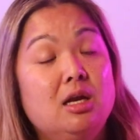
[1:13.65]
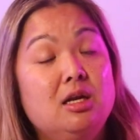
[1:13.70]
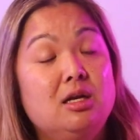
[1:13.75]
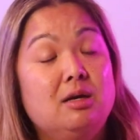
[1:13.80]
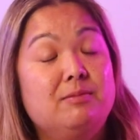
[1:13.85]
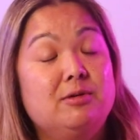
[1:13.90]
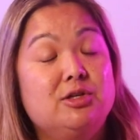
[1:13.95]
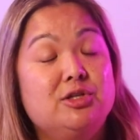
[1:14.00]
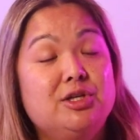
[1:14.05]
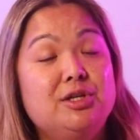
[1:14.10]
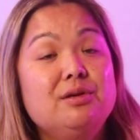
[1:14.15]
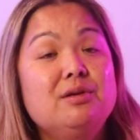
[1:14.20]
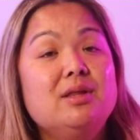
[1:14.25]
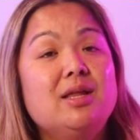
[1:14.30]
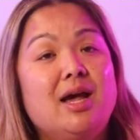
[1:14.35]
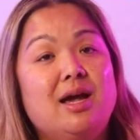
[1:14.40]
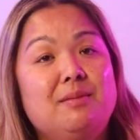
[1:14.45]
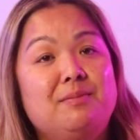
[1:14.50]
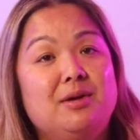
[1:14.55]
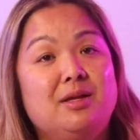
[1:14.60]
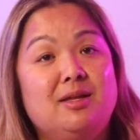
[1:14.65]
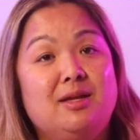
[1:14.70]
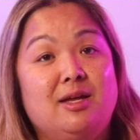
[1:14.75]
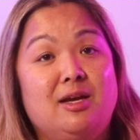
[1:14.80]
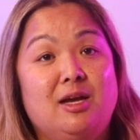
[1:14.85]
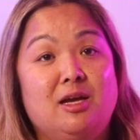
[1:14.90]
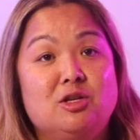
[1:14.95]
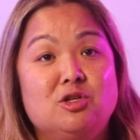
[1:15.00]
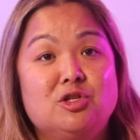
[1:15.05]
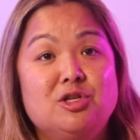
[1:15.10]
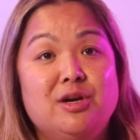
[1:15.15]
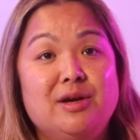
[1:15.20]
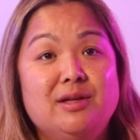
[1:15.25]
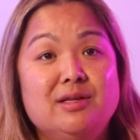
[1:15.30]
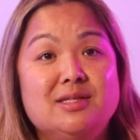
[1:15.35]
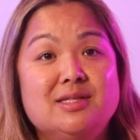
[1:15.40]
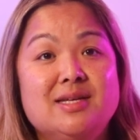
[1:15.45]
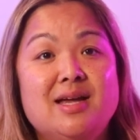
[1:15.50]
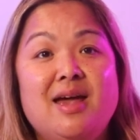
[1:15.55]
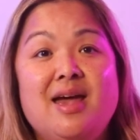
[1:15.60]
Number 2, liability
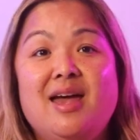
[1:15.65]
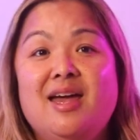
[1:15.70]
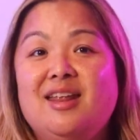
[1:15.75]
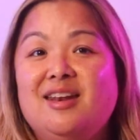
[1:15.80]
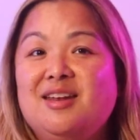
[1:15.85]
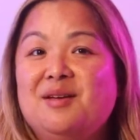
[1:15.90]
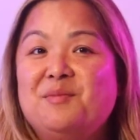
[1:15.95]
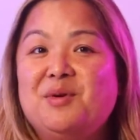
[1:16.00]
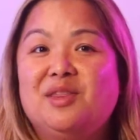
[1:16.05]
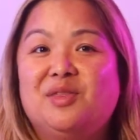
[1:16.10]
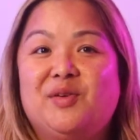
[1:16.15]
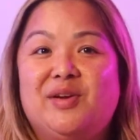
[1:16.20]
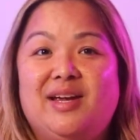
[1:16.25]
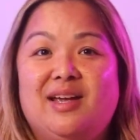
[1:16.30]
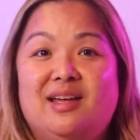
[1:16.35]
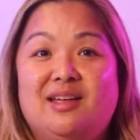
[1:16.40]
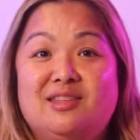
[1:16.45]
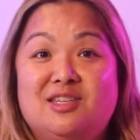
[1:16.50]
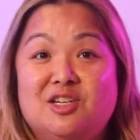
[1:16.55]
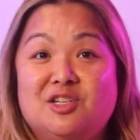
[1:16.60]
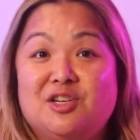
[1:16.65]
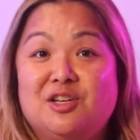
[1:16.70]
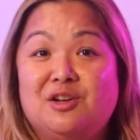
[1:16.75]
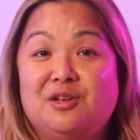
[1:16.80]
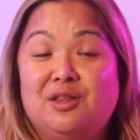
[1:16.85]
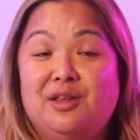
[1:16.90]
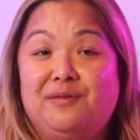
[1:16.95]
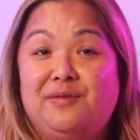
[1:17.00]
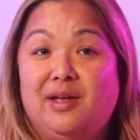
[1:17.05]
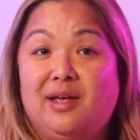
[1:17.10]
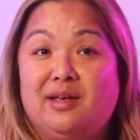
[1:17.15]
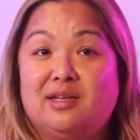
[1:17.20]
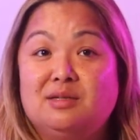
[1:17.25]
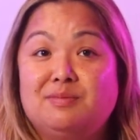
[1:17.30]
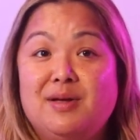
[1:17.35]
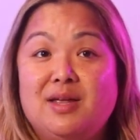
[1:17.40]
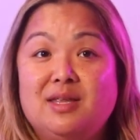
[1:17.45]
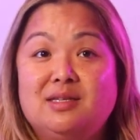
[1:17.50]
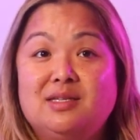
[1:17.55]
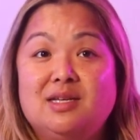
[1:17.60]
insurance. Number 3, additional living
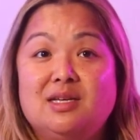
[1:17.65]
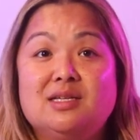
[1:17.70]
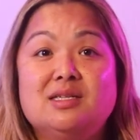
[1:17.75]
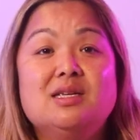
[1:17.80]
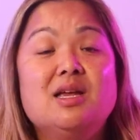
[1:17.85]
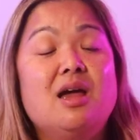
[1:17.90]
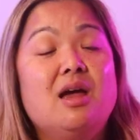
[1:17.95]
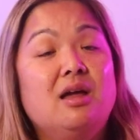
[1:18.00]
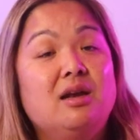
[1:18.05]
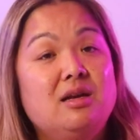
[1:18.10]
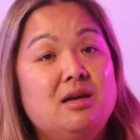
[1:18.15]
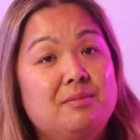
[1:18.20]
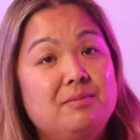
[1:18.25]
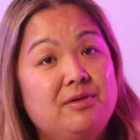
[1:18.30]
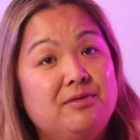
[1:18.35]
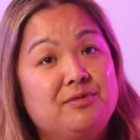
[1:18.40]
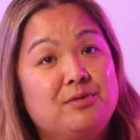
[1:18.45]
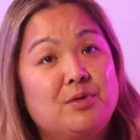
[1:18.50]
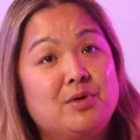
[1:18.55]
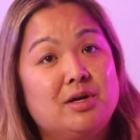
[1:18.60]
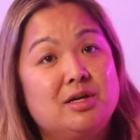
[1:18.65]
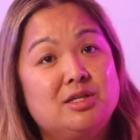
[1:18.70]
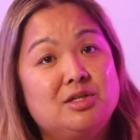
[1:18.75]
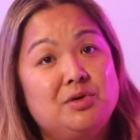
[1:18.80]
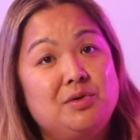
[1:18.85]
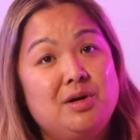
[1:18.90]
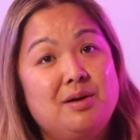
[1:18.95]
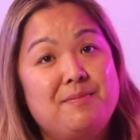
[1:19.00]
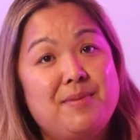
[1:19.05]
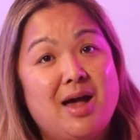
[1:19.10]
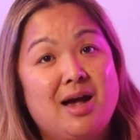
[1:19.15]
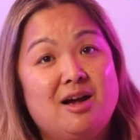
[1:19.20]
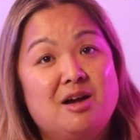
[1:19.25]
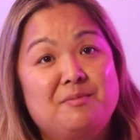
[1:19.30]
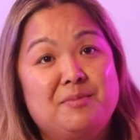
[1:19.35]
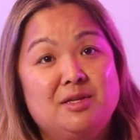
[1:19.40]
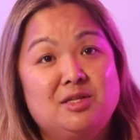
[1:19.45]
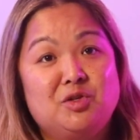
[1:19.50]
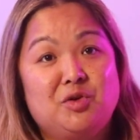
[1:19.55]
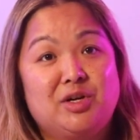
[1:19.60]
expenses. Number 4, sewer
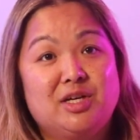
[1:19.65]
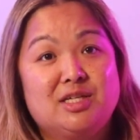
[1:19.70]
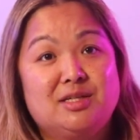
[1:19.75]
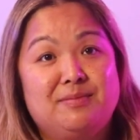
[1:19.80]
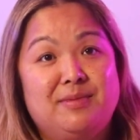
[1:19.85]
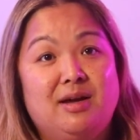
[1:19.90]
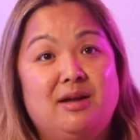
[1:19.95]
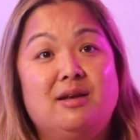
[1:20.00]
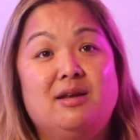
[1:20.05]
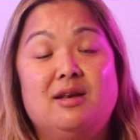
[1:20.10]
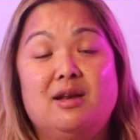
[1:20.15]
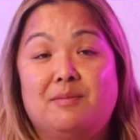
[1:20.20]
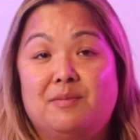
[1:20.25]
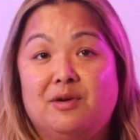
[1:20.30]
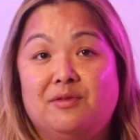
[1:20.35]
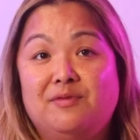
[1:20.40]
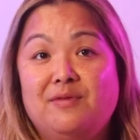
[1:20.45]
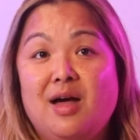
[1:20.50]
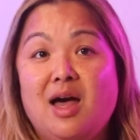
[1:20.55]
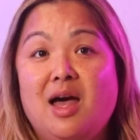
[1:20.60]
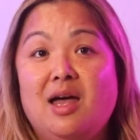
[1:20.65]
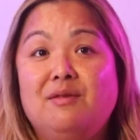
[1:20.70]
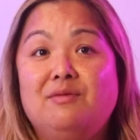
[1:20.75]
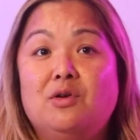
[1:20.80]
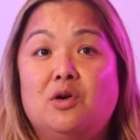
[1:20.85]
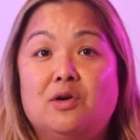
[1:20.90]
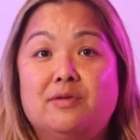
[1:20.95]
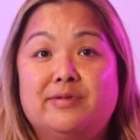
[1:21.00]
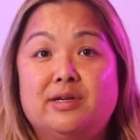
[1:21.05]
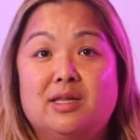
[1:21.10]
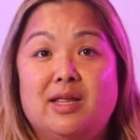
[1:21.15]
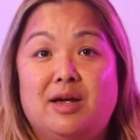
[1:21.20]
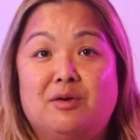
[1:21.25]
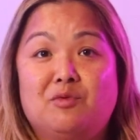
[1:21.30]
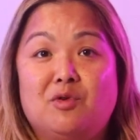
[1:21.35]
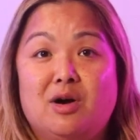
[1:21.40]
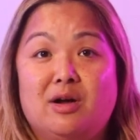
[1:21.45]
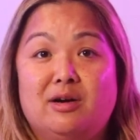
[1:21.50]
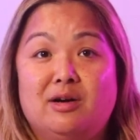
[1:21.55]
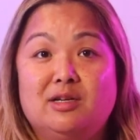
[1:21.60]
backup endorsement. Number 5,
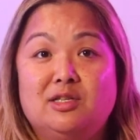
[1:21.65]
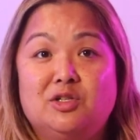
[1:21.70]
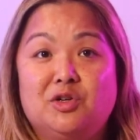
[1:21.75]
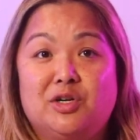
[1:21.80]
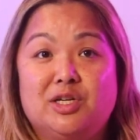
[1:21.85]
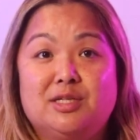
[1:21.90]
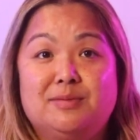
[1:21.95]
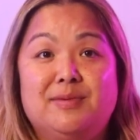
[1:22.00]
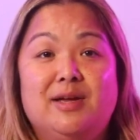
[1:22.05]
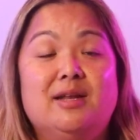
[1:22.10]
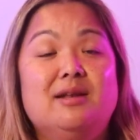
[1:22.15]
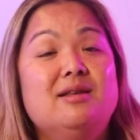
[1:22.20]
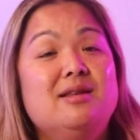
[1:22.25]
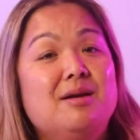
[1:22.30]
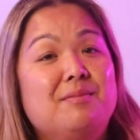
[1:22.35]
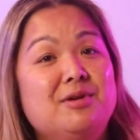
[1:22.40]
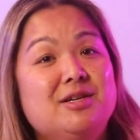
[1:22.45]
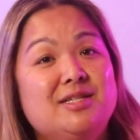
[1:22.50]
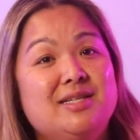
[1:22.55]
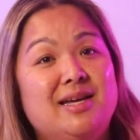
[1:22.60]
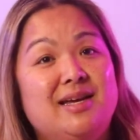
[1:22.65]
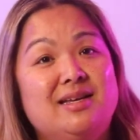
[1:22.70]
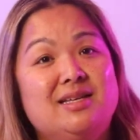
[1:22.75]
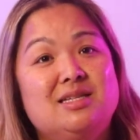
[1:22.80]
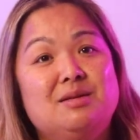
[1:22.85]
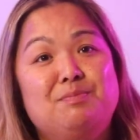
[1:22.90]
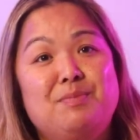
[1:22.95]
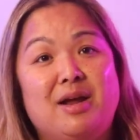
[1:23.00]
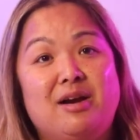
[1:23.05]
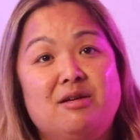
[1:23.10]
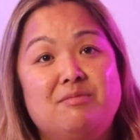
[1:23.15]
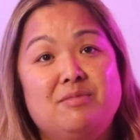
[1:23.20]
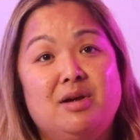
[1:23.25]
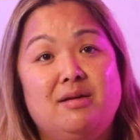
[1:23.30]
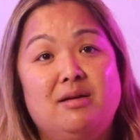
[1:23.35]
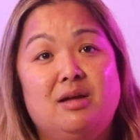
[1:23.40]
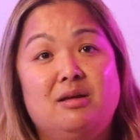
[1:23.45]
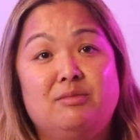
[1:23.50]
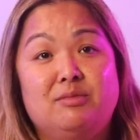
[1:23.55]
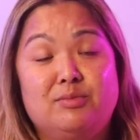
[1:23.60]
overland water endorsement. Number 6,
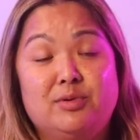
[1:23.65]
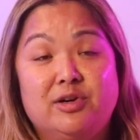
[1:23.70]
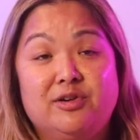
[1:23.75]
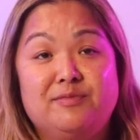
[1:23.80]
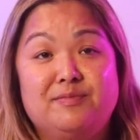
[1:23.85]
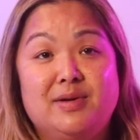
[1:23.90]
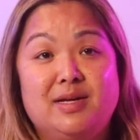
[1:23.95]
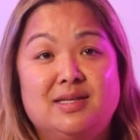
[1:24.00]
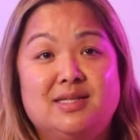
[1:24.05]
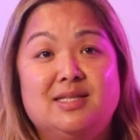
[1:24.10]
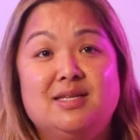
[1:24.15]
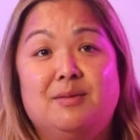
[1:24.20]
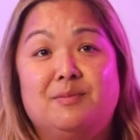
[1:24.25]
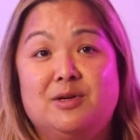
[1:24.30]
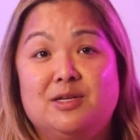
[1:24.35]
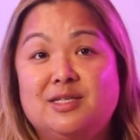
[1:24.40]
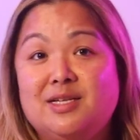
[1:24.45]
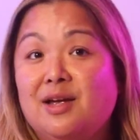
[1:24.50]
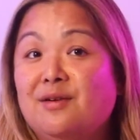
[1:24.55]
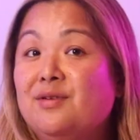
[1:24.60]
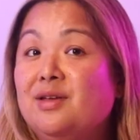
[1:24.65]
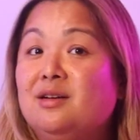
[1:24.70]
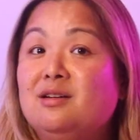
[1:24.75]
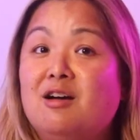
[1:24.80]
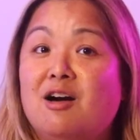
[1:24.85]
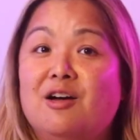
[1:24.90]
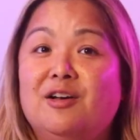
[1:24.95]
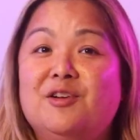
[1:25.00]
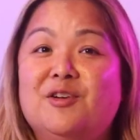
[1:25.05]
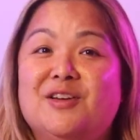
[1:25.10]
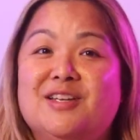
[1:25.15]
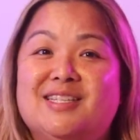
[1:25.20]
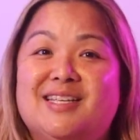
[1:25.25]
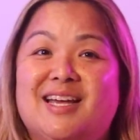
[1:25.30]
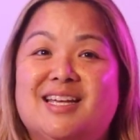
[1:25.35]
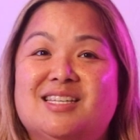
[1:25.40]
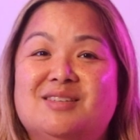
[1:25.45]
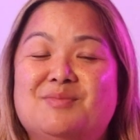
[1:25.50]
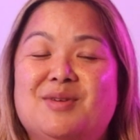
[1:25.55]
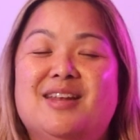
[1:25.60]
betterment and improvements. Number 7, condo
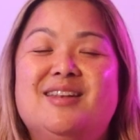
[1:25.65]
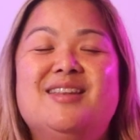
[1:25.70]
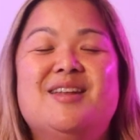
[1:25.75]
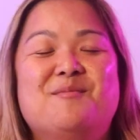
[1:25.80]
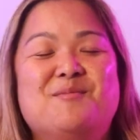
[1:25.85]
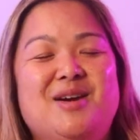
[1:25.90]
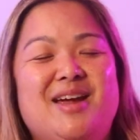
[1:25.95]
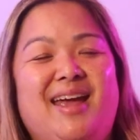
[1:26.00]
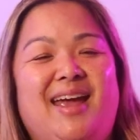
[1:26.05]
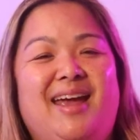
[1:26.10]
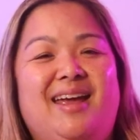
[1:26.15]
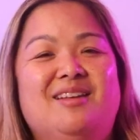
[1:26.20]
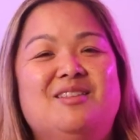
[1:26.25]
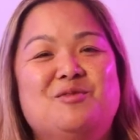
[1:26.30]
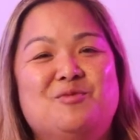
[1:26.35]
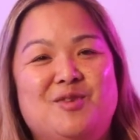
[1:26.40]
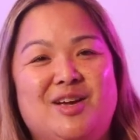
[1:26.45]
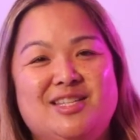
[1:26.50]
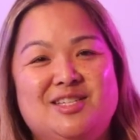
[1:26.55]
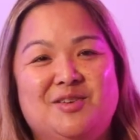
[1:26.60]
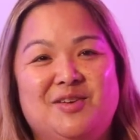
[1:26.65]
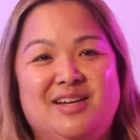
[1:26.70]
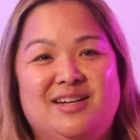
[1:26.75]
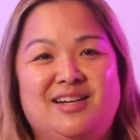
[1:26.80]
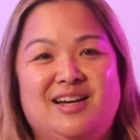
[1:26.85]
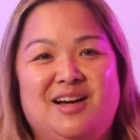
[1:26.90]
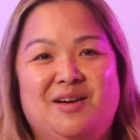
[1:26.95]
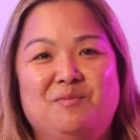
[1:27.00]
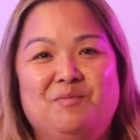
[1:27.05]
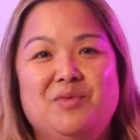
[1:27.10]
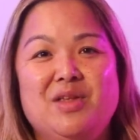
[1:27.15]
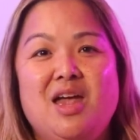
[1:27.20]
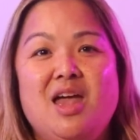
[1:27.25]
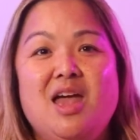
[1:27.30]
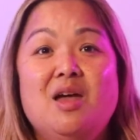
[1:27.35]
assessment. Number 8, rental income.